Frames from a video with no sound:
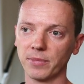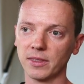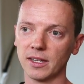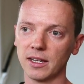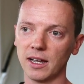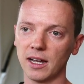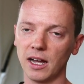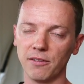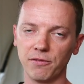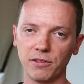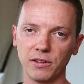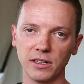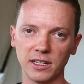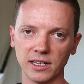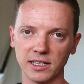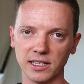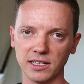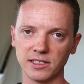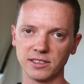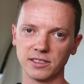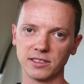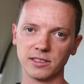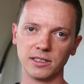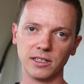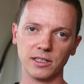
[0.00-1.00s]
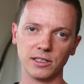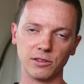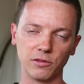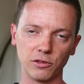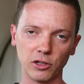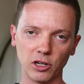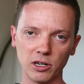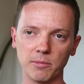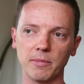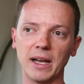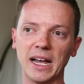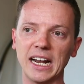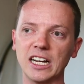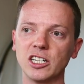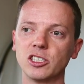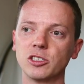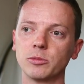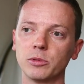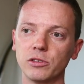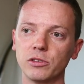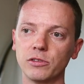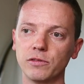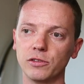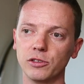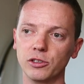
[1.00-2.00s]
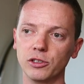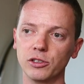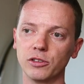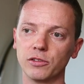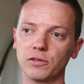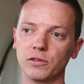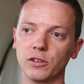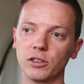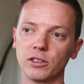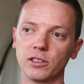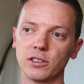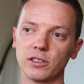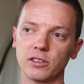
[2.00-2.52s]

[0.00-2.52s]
I feel like it's, it's very manageable for you to focus